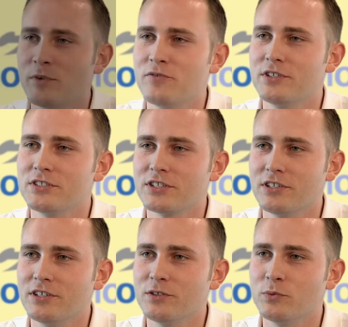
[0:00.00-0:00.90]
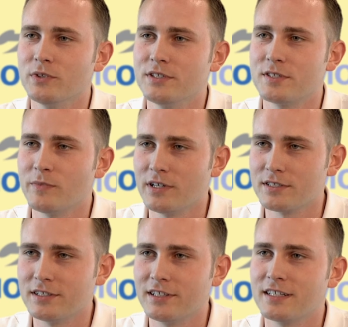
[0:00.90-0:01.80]
My first car was a
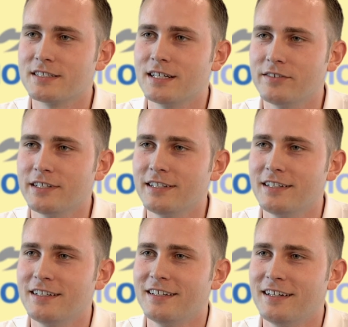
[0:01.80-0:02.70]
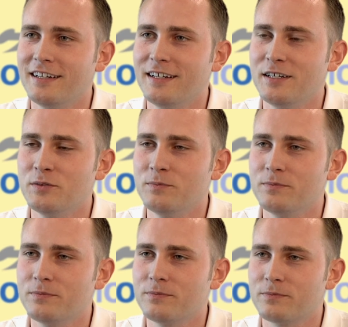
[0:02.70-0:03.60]
Mazda RX-7,
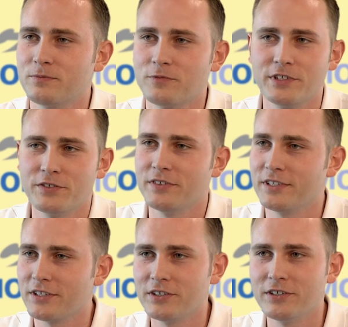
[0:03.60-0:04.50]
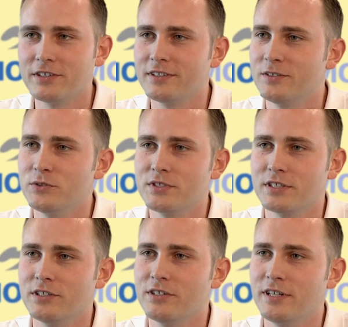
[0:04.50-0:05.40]
really fun car. It was a
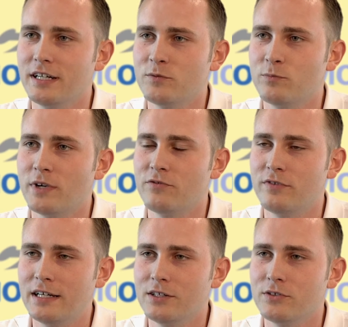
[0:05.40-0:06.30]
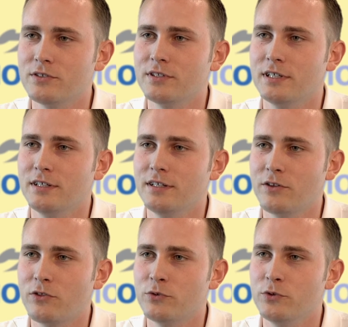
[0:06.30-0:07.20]
car that I found
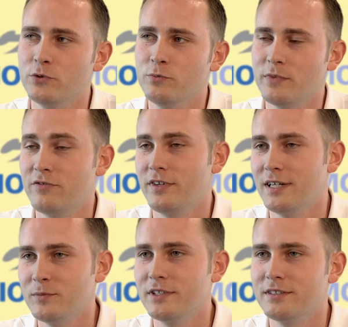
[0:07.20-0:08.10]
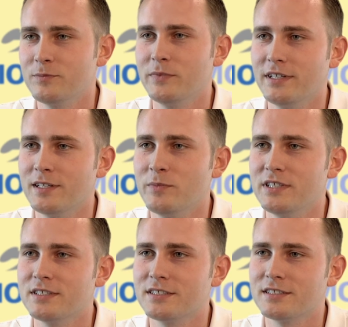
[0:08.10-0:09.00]
through my family being in the
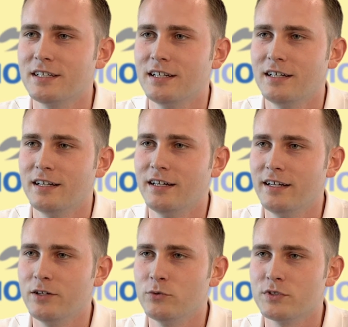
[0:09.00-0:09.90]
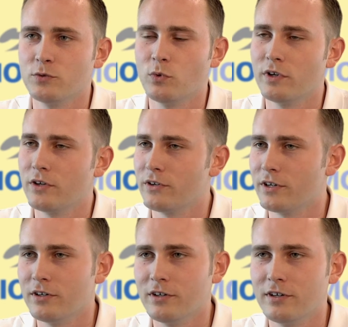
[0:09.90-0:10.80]
business, and it was a
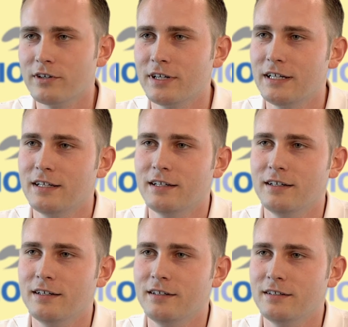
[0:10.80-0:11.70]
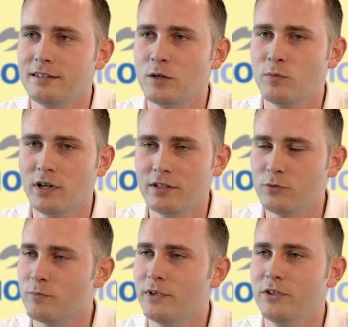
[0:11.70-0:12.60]
one-owner car. I bought
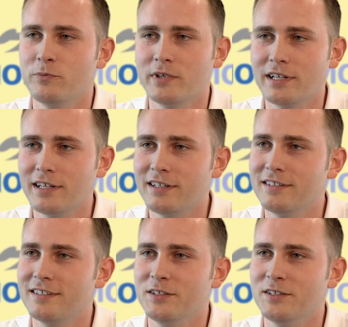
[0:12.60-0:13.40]
it with my own money.